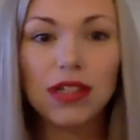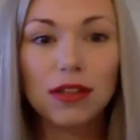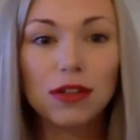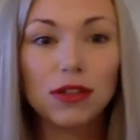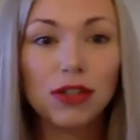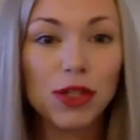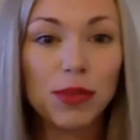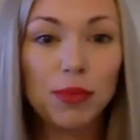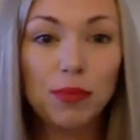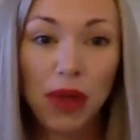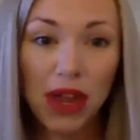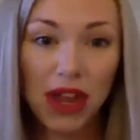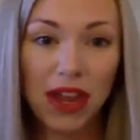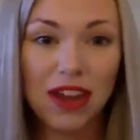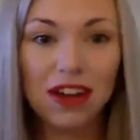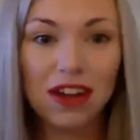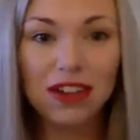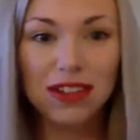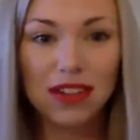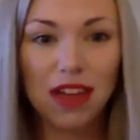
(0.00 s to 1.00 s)
So just being
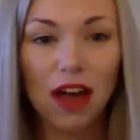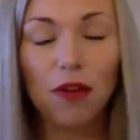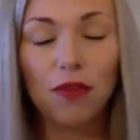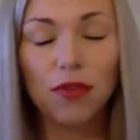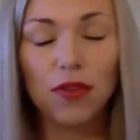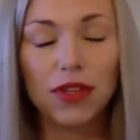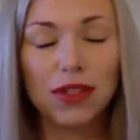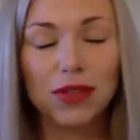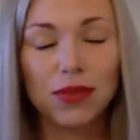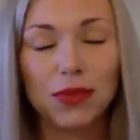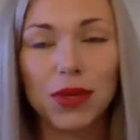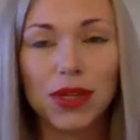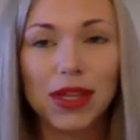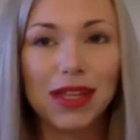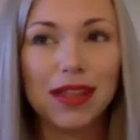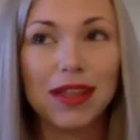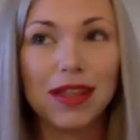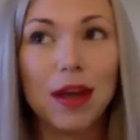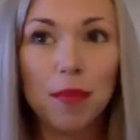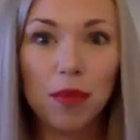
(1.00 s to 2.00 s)
yourself is really
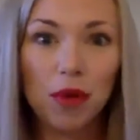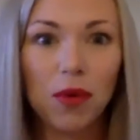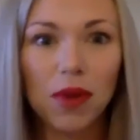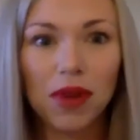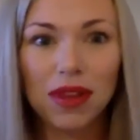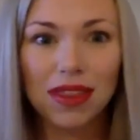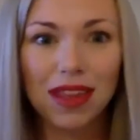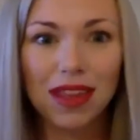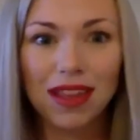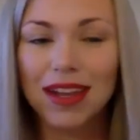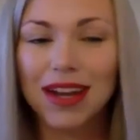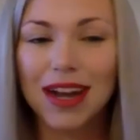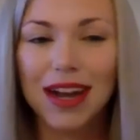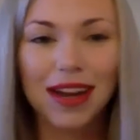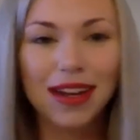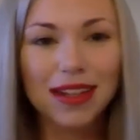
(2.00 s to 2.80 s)
the number one thing that I